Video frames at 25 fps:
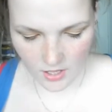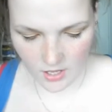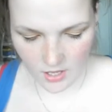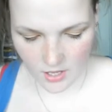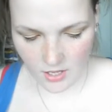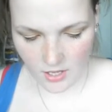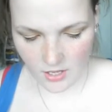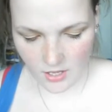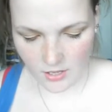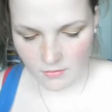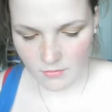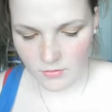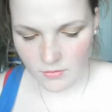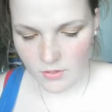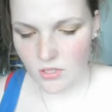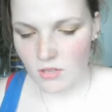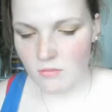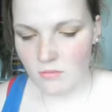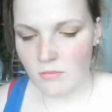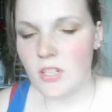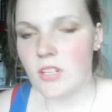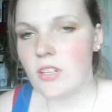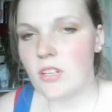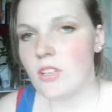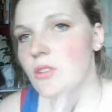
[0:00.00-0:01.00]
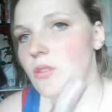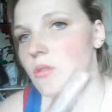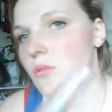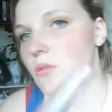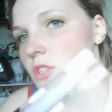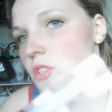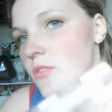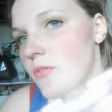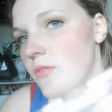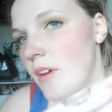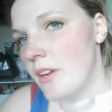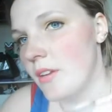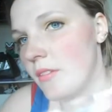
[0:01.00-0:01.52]
So I'm not a
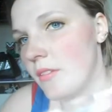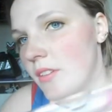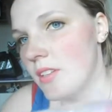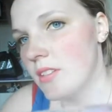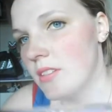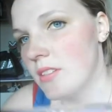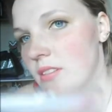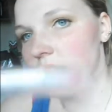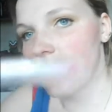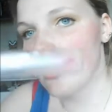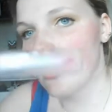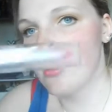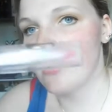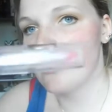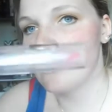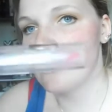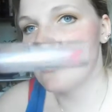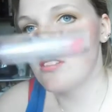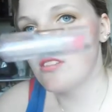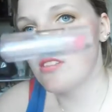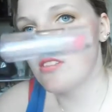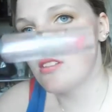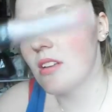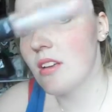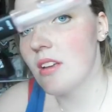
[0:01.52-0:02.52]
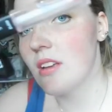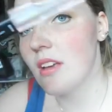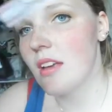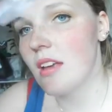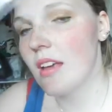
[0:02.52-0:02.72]
huge fan of this gloss,